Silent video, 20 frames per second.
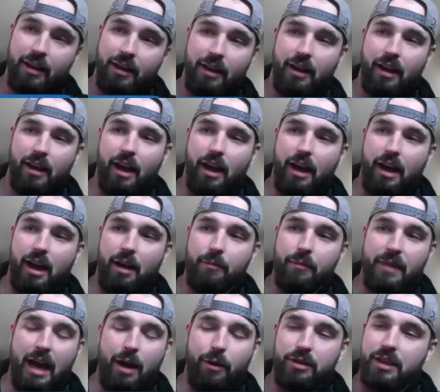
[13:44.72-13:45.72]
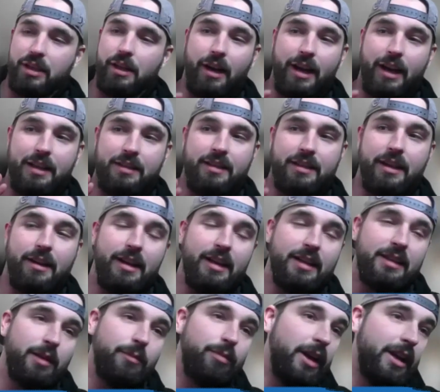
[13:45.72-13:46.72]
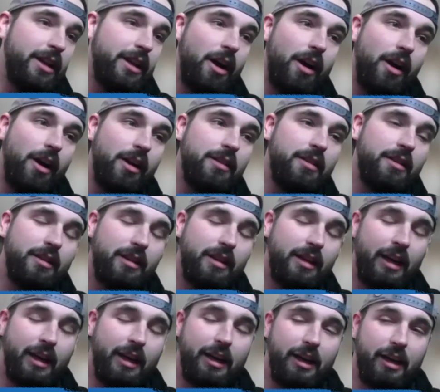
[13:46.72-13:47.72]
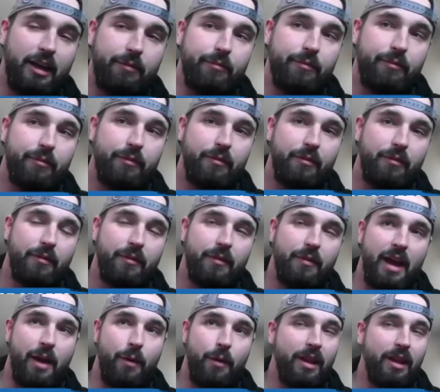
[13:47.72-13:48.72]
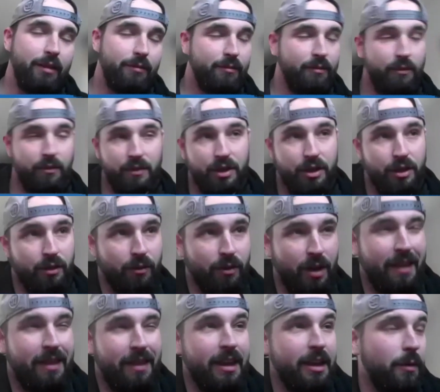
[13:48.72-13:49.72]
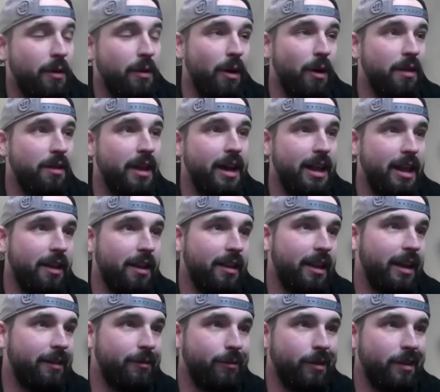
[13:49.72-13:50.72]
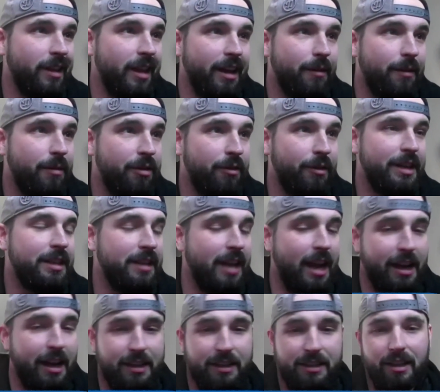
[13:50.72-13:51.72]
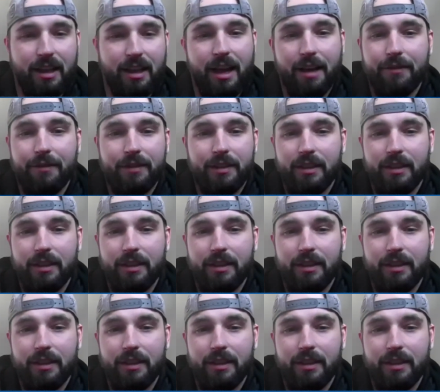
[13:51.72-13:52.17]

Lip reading: That was a great series. They played hard. And I think we won that with 3 seconds left.